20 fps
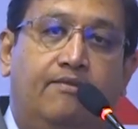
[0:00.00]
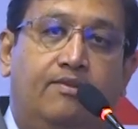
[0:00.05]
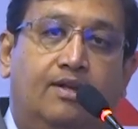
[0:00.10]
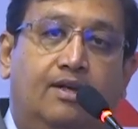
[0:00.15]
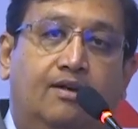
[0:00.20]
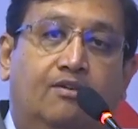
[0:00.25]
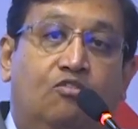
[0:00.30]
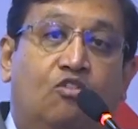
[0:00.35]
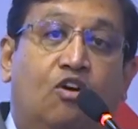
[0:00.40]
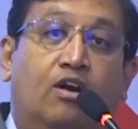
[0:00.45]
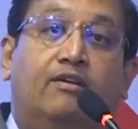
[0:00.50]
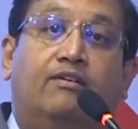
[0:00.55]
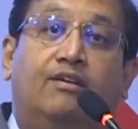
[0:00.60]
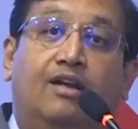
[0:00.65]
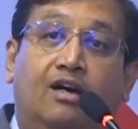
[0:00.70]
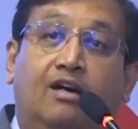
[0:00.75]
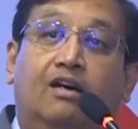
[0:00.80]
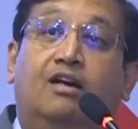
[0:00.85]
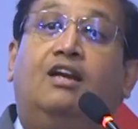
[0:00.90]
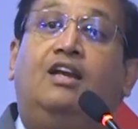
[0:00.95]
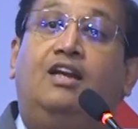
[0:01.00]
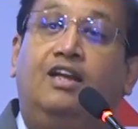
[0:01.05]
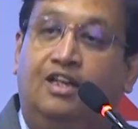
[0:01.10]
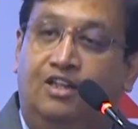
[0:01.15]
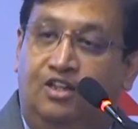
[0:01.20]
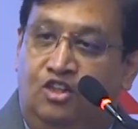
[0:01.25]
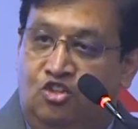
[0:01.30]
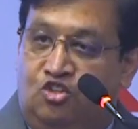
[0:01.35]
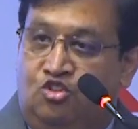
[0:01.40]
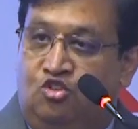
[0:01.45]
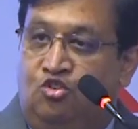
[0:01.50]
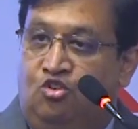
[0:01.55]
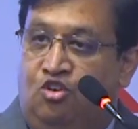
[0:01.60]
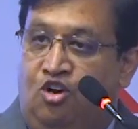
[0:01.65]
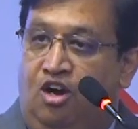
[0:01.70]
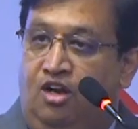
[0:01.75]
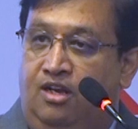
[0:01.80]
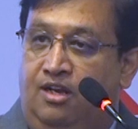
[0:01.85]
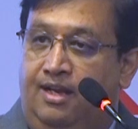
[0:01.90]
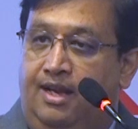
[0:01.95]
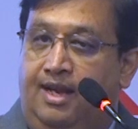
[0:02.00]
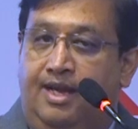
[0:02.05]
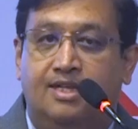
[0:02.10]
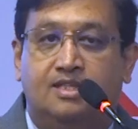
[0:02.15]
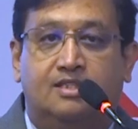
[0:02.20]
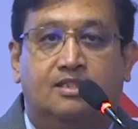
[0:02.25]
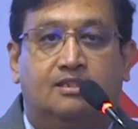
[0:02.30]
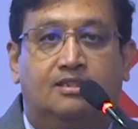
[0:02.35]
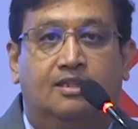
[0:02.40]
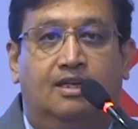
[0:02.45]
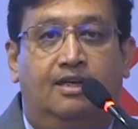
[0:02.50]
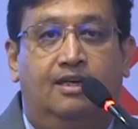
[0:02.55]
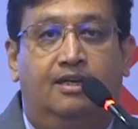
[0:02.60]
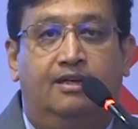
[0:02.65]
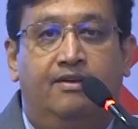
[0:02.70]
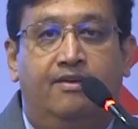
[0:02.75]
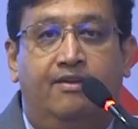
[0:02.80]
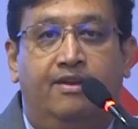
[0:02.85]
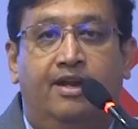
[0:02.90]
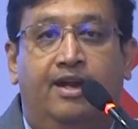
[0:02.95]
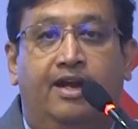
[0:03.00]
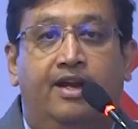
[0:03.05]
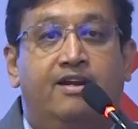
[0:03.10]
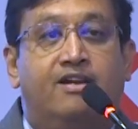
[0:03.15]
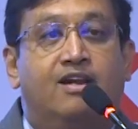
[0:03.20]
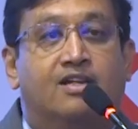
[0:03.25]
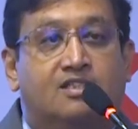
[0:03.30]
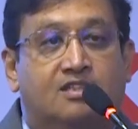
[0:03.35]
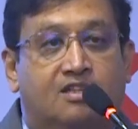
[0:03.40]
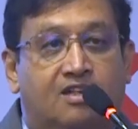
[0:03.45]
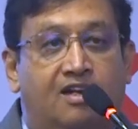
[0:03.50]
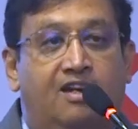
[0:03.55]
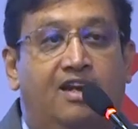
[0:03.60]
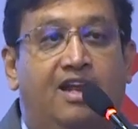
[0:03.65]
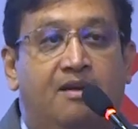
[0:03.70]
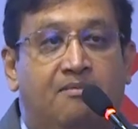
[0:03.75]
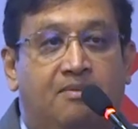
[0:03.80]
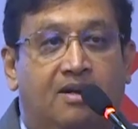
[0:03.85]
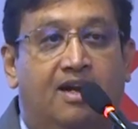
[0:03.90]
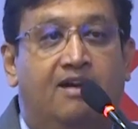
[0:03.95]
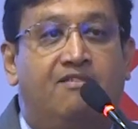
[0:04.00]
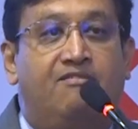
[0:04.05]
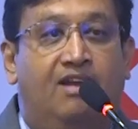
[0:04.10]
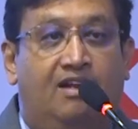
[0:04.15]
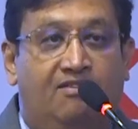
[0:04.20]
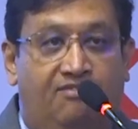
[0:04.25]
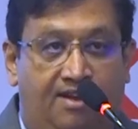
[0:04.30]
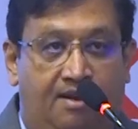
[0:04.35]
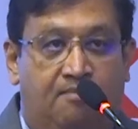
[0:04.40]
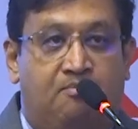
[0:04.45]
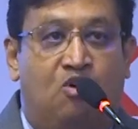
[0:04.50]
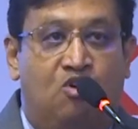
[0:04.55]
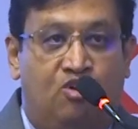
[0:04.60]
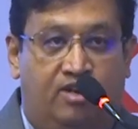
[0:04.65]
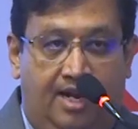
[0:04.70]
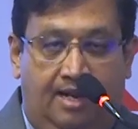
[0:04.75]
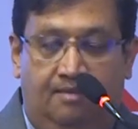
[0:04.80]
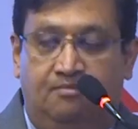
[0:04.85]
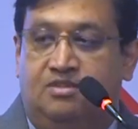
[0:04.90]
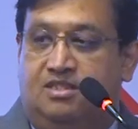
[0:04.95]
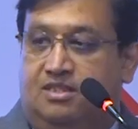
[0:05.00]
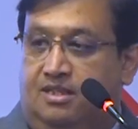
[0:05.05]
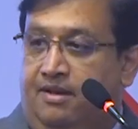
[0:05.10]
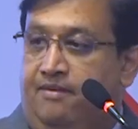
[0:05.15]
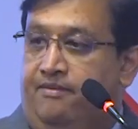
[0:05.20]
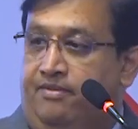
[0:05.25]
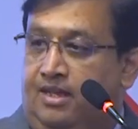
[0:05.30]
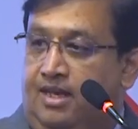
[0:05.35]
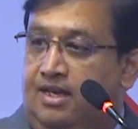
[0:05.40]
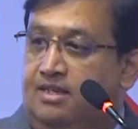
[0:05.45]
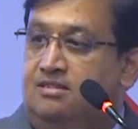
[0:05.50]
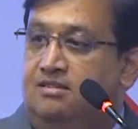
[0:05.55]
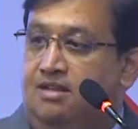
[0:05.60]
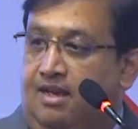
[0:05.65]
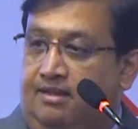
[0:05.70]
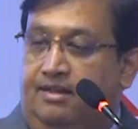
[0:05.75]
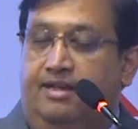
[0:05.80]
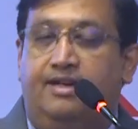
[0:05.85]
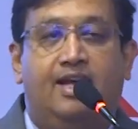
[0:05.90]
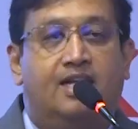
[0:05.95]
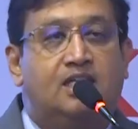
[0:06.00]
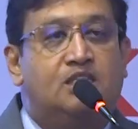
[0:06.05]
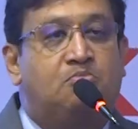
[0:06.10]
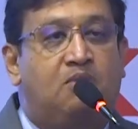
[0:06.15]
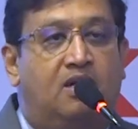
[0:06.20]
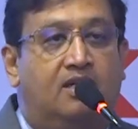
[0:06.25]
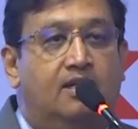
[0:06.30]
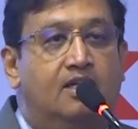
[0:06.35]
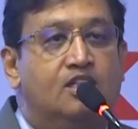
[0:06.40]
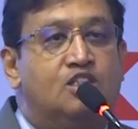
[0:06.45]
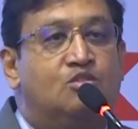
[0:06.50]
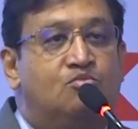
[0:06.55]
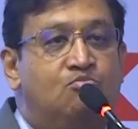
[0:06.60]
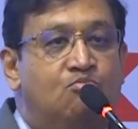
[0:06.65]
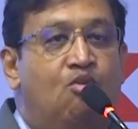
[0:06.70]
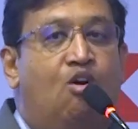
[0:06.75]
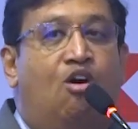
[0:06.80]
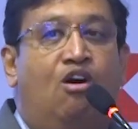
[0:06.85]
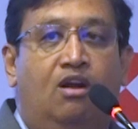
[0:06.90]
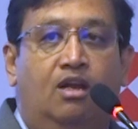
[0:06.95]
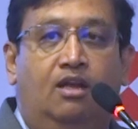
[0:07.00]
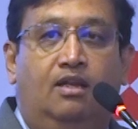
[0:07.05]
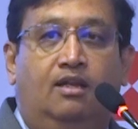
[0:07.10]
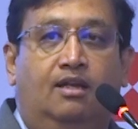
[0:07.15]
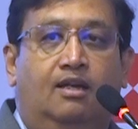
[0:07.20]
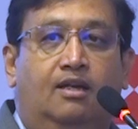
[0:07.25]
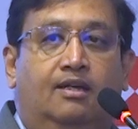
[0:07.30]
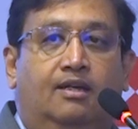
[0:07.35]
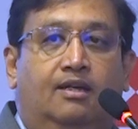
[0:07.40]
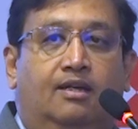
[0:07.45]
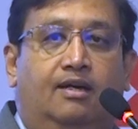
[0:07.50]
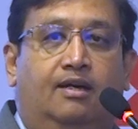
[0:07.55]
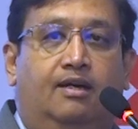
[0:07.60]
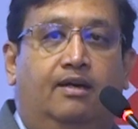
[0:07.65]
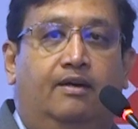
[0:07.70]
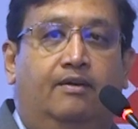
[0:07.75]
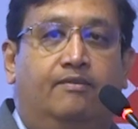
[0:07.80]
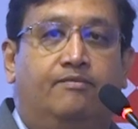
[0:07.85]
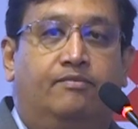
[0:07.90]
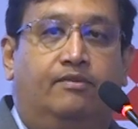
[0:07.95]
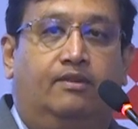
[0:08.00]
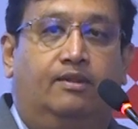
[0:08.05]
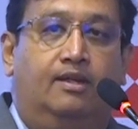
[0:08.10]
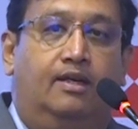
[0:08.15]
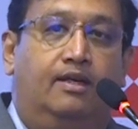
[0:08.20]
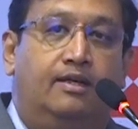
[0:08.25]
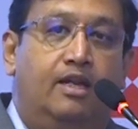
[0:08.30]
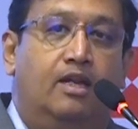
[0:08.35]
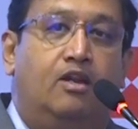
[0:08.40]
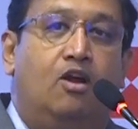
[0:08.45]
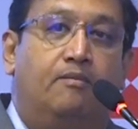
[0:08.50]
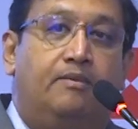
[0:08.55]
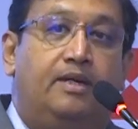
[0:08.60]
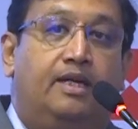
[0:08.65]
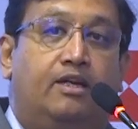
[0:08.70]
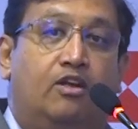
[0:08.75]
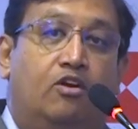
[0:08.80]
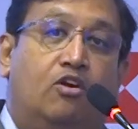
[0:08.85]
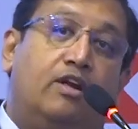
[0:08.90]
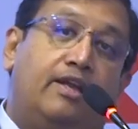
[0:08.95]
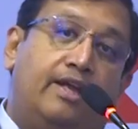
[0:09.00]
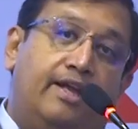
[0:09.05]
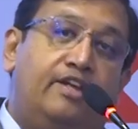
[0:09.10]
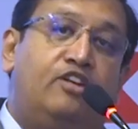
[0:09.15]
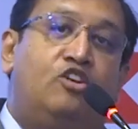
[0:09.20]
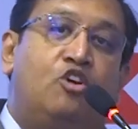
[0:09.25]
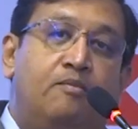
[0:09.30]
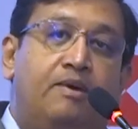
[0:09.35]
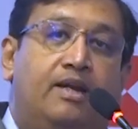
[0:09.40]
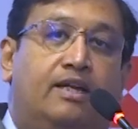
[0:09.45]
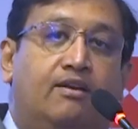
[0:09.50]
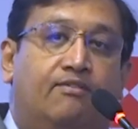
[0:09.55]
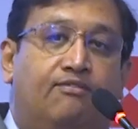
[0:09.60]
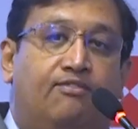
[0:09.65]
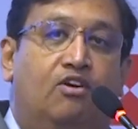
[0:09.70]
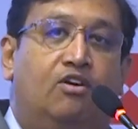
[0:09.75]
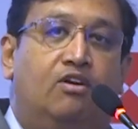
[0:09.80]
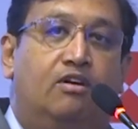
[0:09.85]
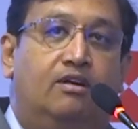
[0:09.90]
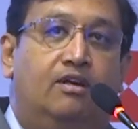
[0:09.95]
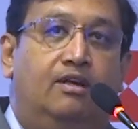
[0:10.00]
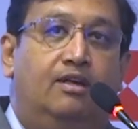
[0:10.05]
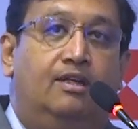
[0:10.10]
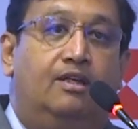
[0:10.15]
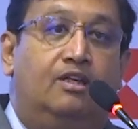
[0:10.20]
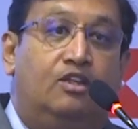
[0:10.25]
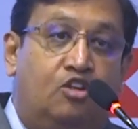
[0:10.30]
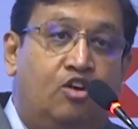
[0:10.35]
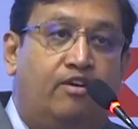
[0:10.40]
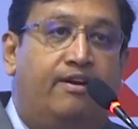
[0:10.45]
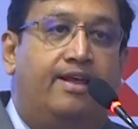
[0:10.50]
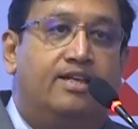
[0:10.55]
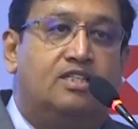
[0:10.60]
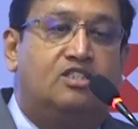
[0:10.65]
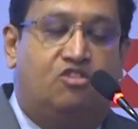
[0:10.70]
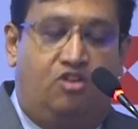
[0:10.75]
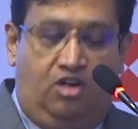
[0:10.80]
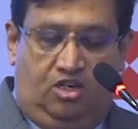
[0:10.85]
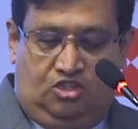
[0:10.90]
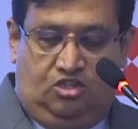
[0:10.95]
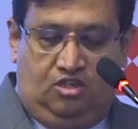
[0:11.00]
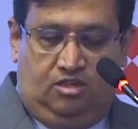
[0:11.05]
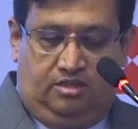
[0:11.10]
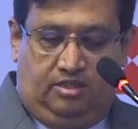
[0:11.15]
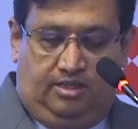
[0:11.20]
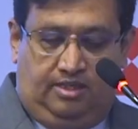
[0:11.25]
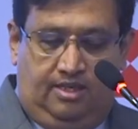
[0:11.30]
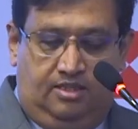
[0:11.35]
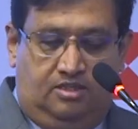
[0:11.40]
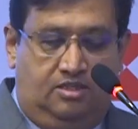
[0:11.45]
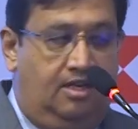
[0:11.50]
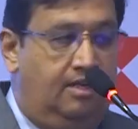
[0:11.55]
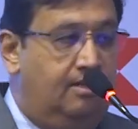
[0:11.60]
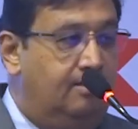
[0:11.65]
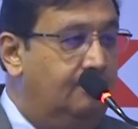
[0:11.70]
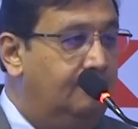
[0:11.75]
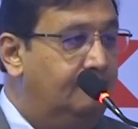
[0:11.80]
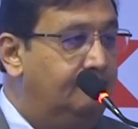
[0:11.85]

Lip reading: what earlier used to call as industrial labor and welfare programs. There's nothing else but a small denominator or incubator for today's structured CSR.